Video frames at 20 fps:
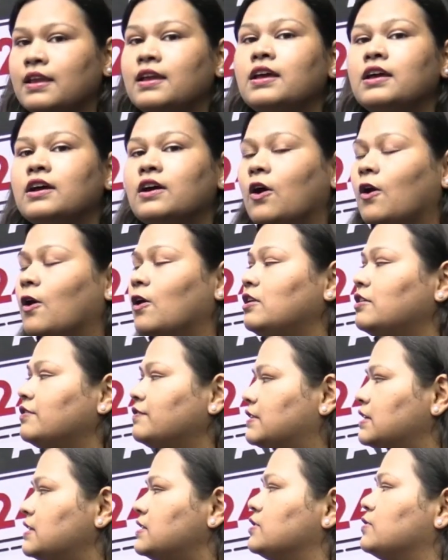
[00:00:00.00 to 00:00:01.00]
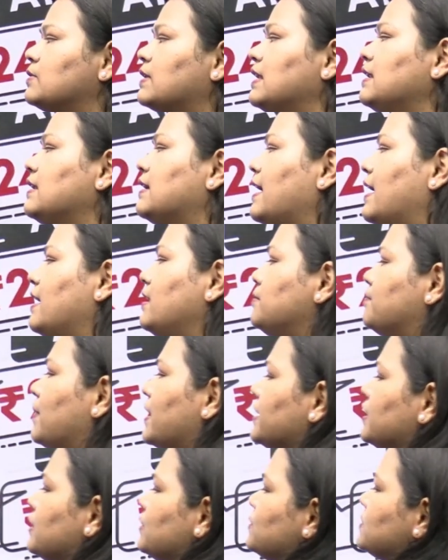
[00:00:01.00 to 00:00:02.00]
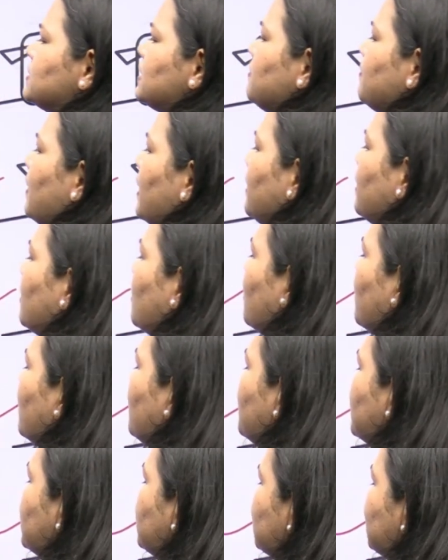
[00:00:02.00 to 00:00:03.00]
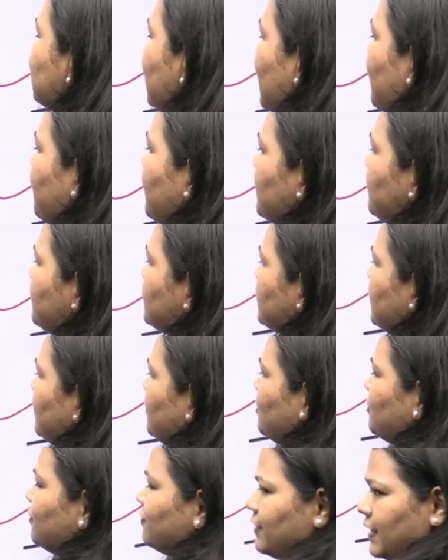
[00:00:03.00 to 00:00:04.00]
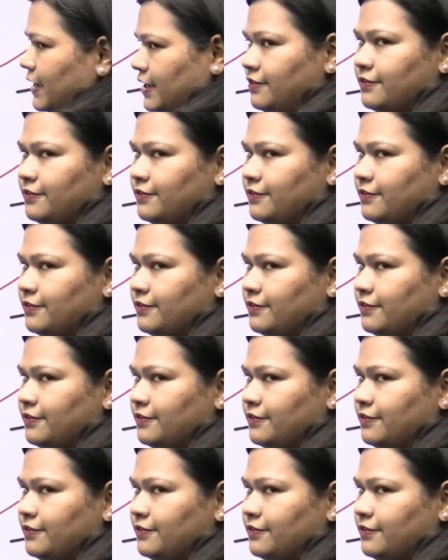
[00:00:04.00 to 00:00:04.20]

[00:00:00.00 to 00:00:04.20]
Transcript: All of this you can get by using my code, which is MM05.